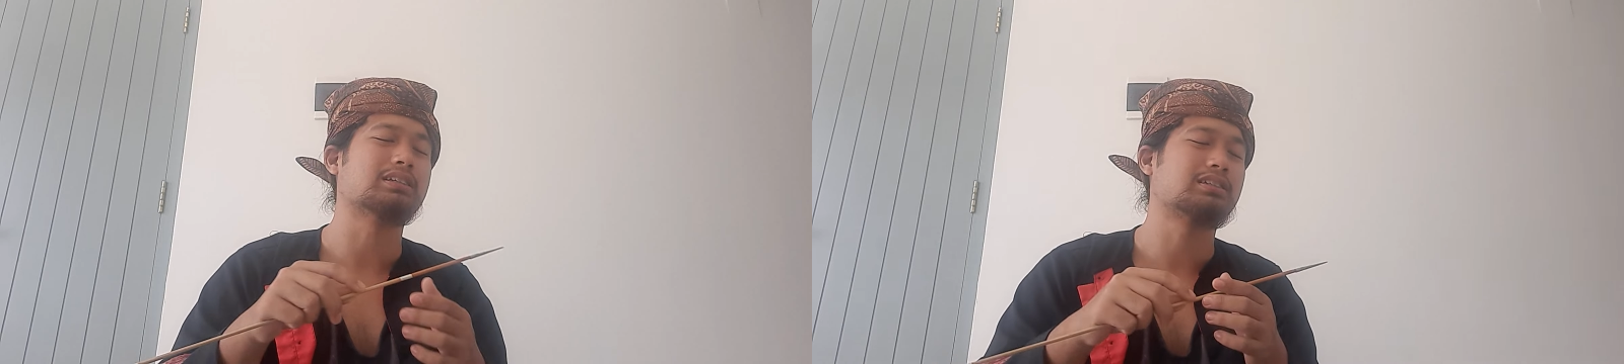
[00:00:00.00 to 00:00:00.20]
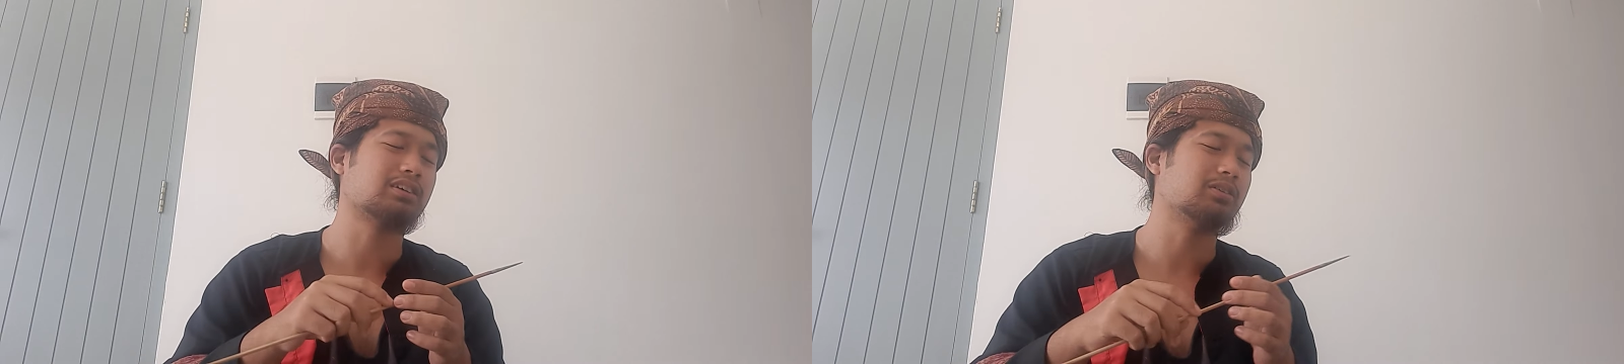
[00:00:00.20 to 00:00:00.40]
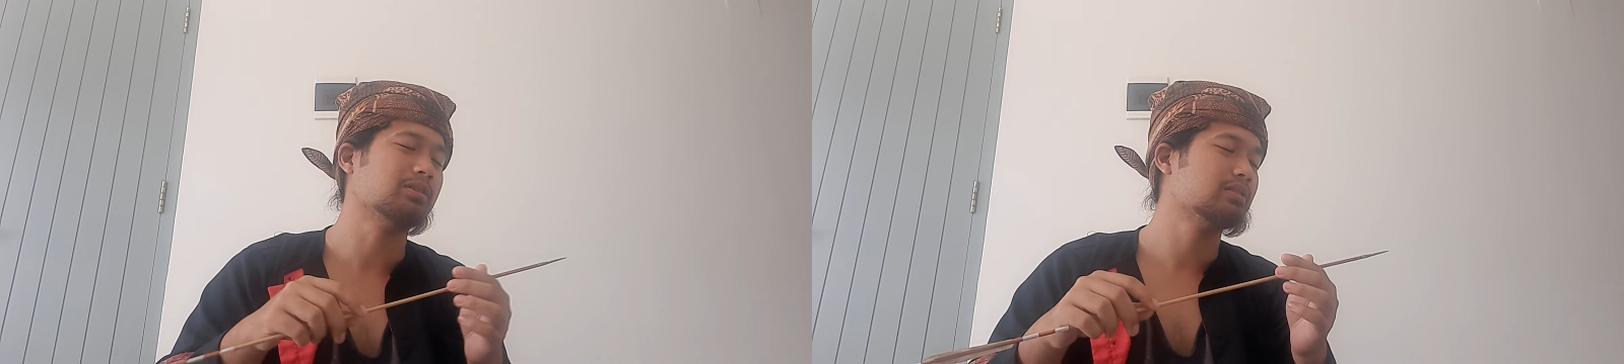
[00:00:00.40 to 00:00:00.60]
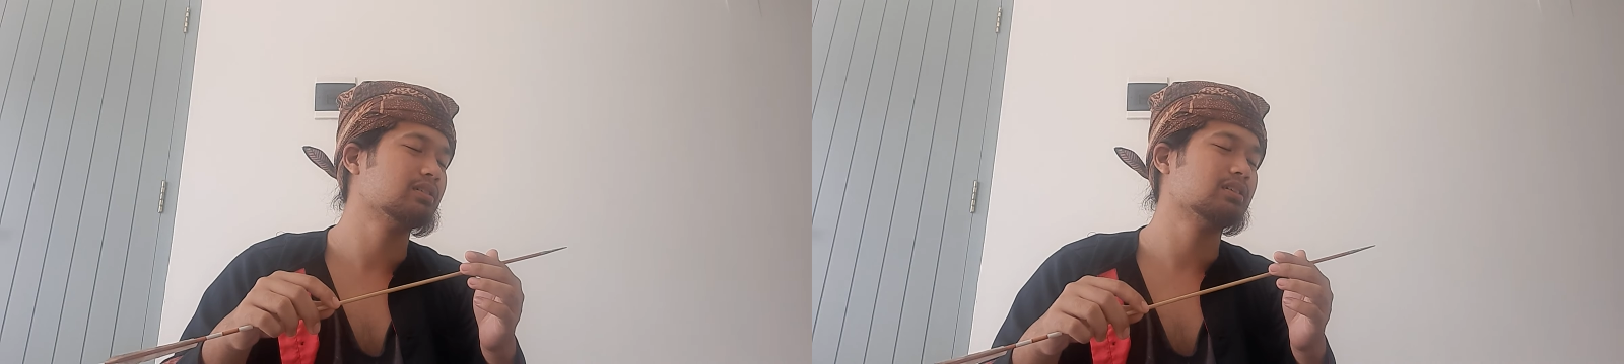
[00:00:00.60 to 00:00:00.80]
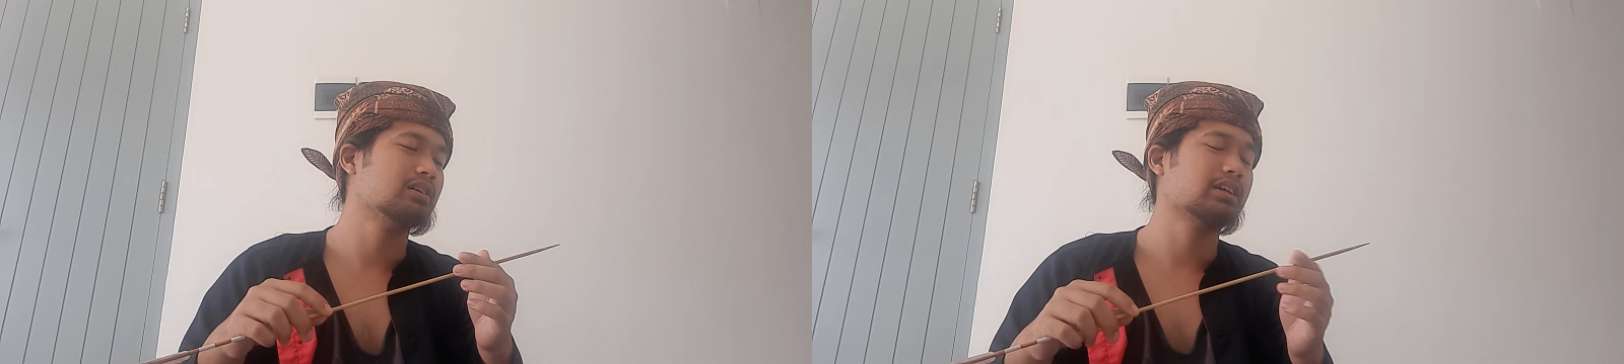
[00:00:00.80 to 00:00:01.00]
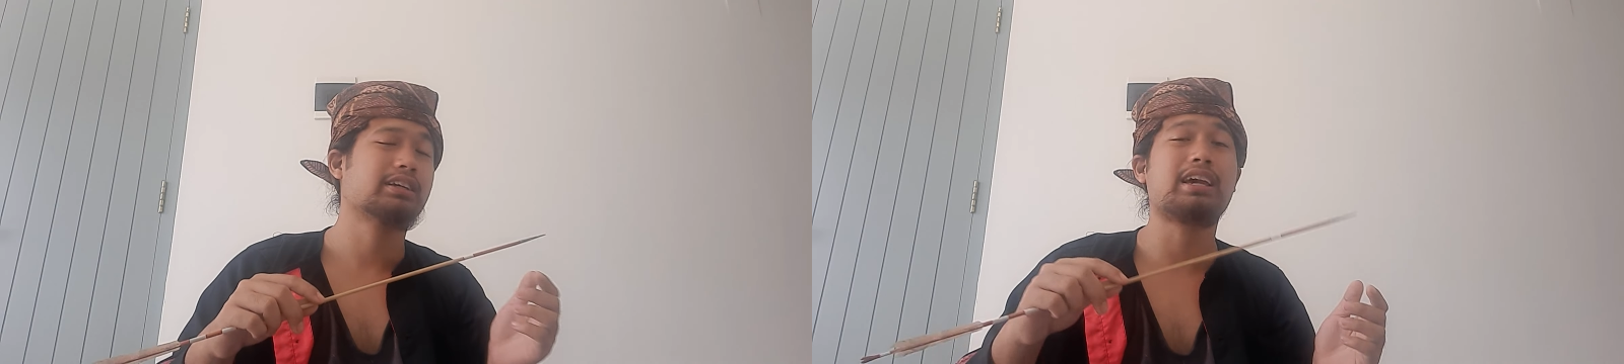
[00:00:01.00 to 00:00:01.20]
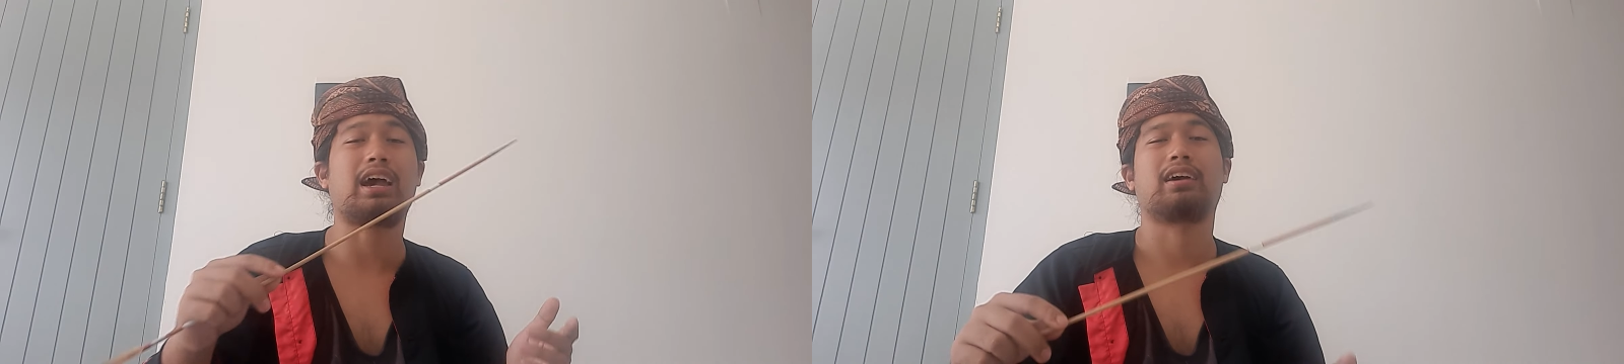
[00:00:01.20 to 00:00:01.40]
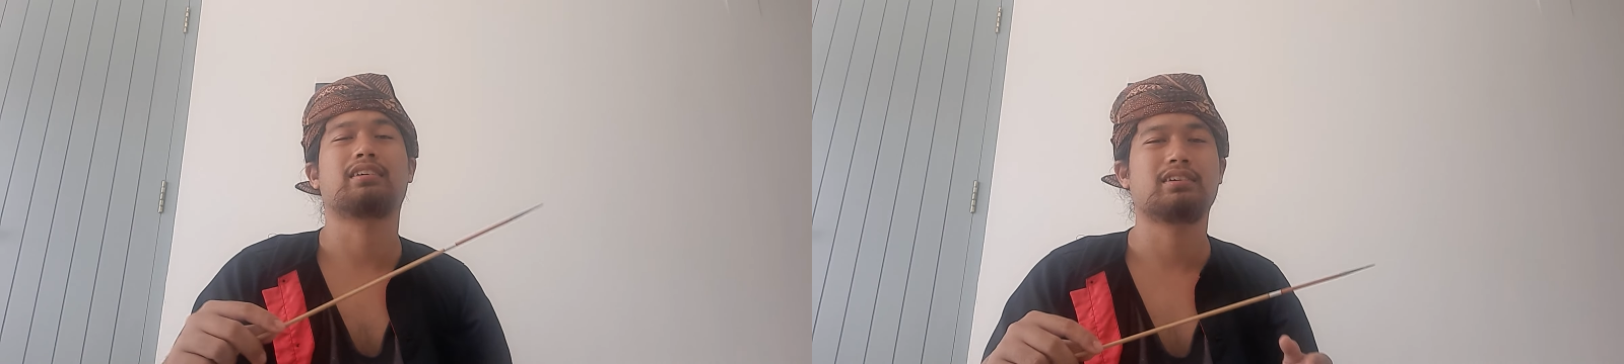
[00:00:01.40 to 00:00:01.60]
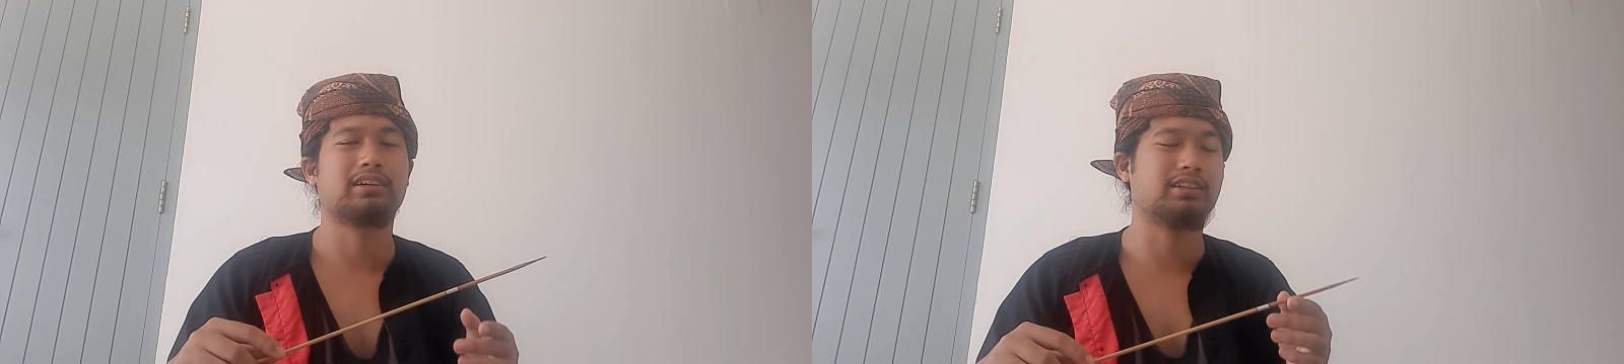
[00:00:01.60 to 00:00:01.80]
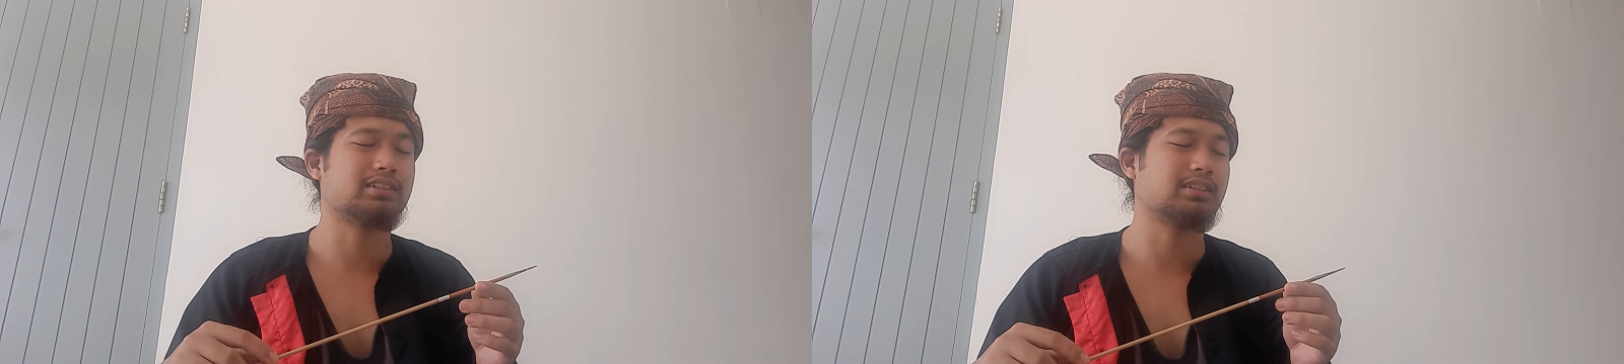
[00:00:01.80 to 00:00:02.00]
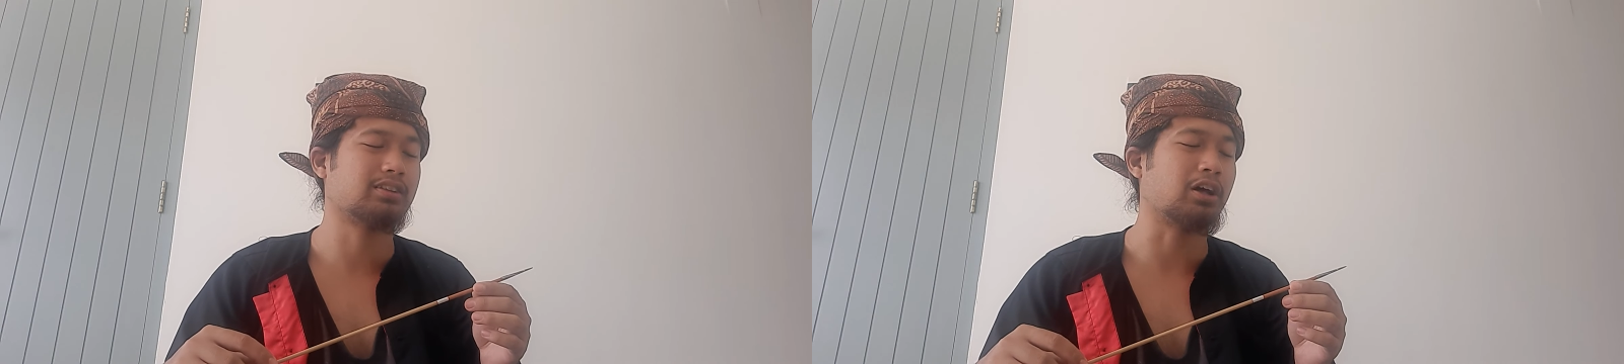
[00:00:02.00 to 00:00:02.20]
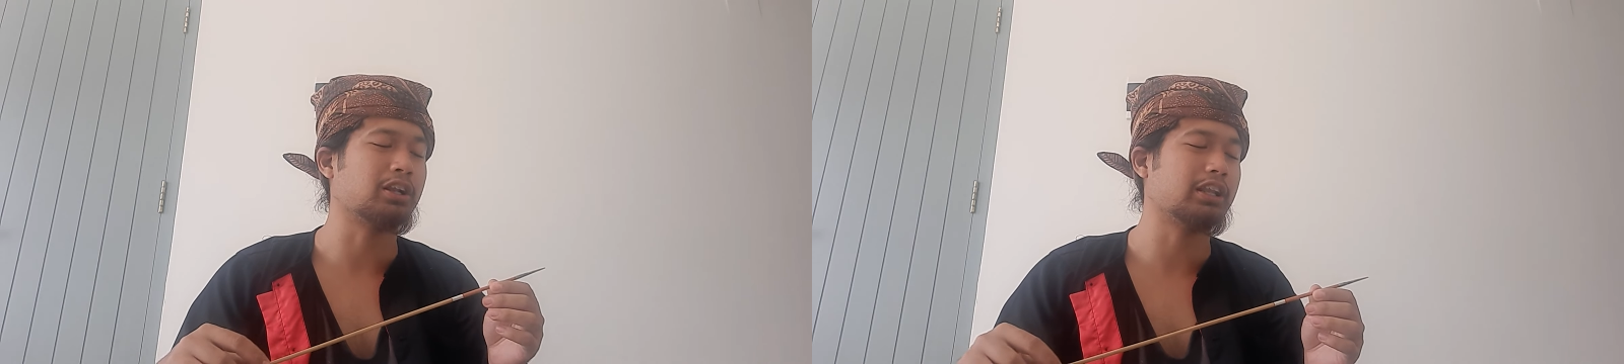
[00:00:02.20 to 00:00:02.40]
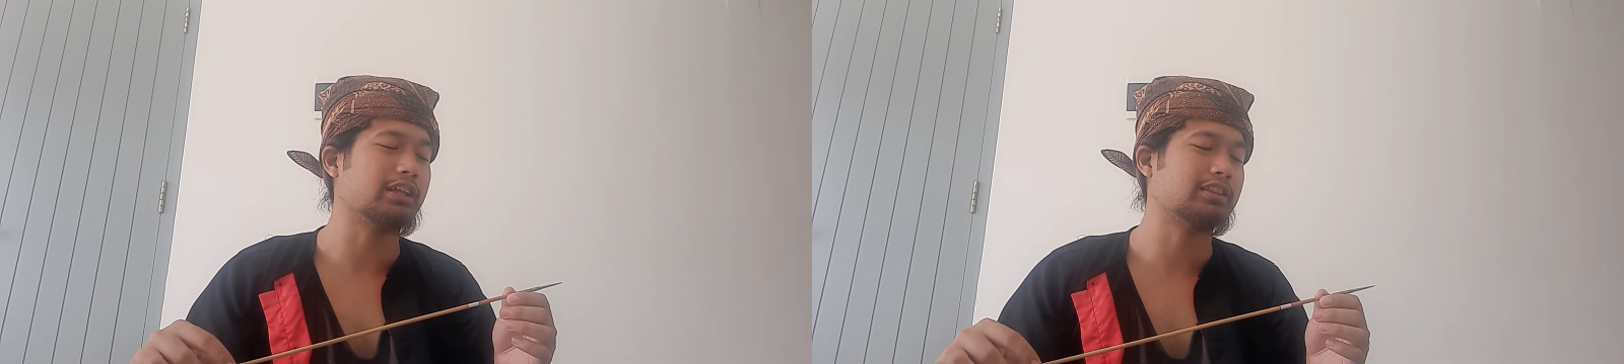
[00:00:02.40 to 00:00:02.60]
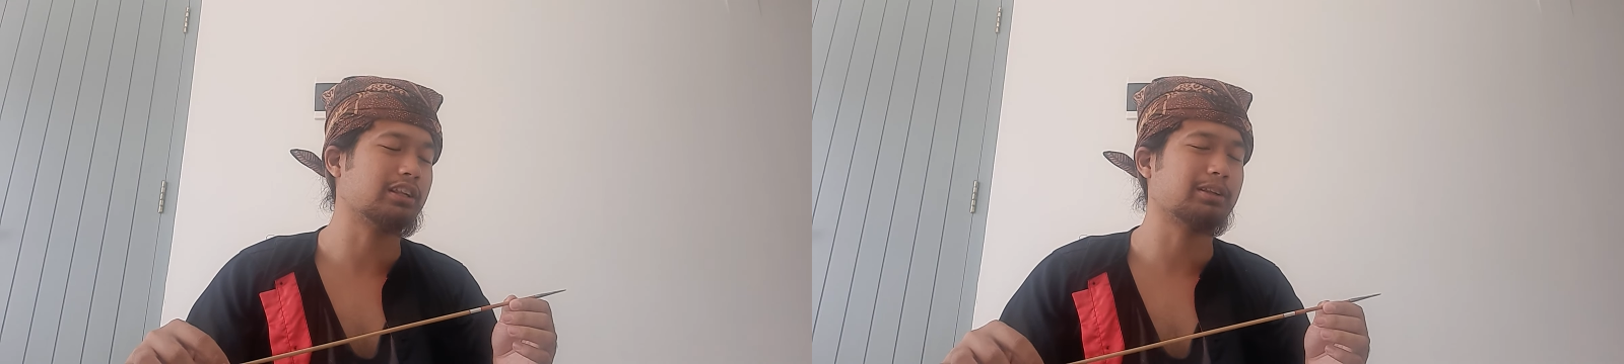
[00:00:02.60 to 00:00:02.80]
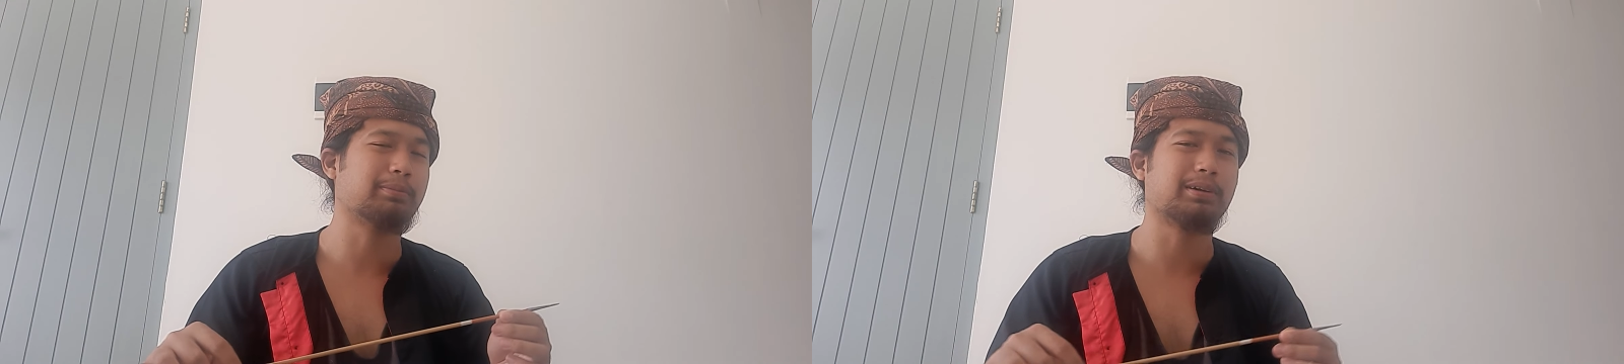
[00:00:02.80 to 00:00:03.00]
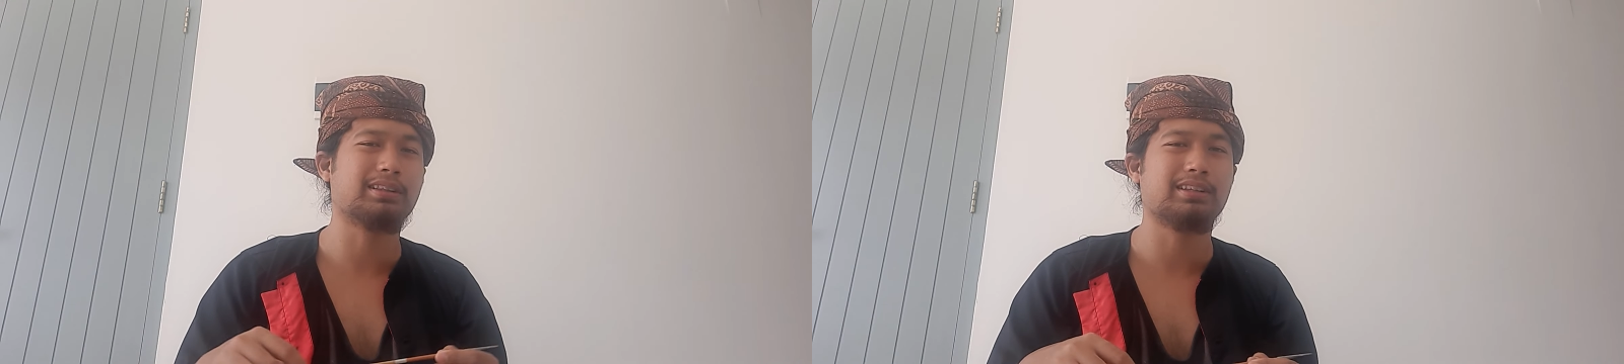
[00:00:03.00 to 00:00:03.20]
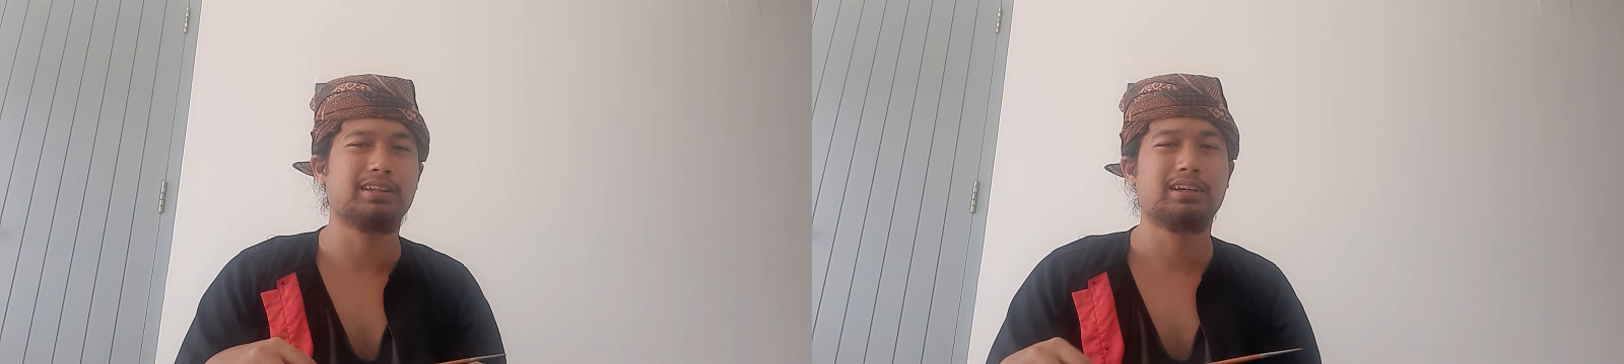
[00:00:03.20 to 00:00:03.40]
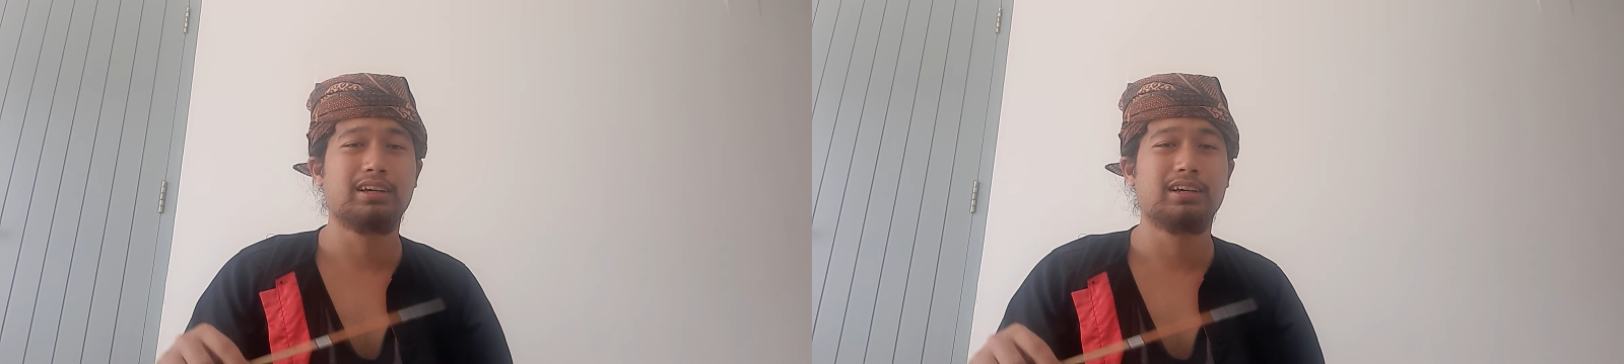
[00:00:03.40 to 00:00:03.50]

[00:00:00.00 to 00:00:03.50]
So yeah, it's non-lethal, but